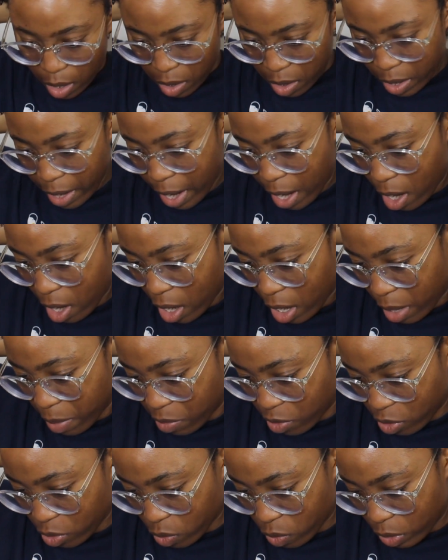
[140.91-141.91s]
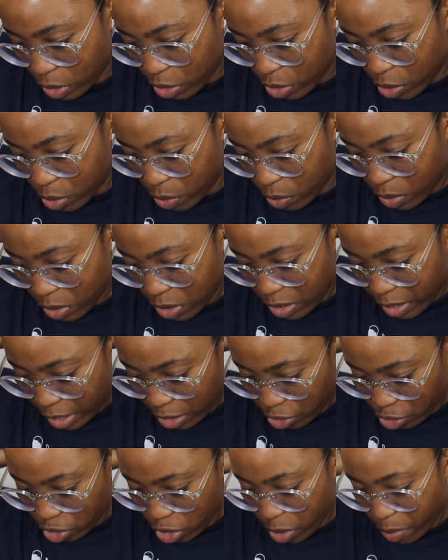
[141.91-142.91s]
Now I'm just going to
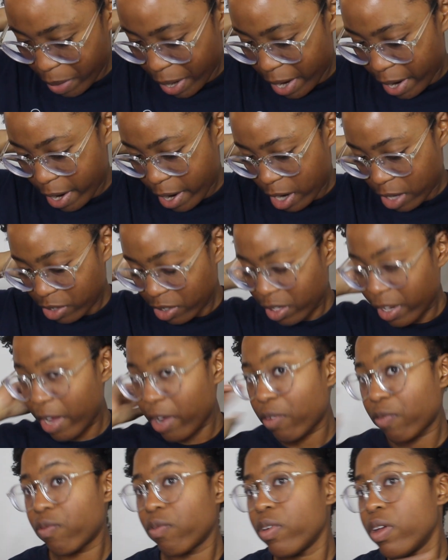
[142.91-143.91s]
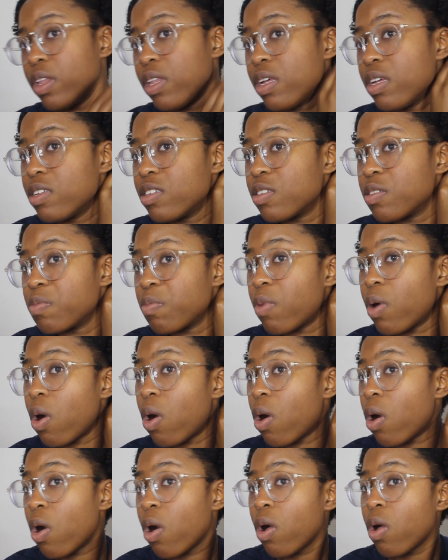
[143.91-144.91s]
section my hair into like really
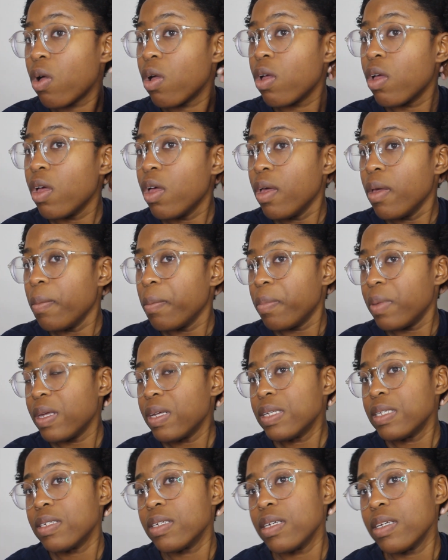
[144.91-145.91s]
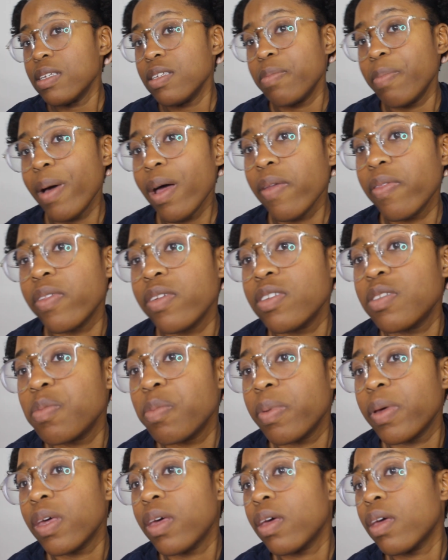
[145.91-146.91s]
small pieces, about this
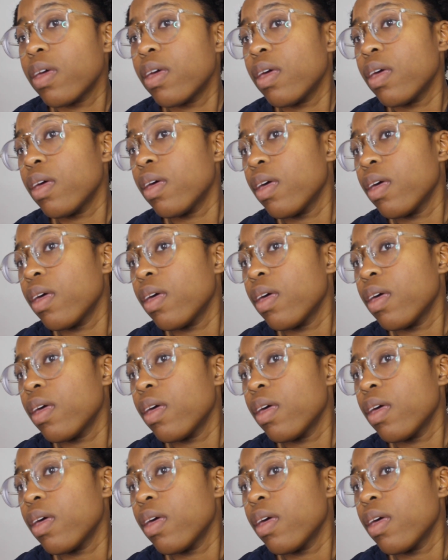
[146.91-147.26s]
big,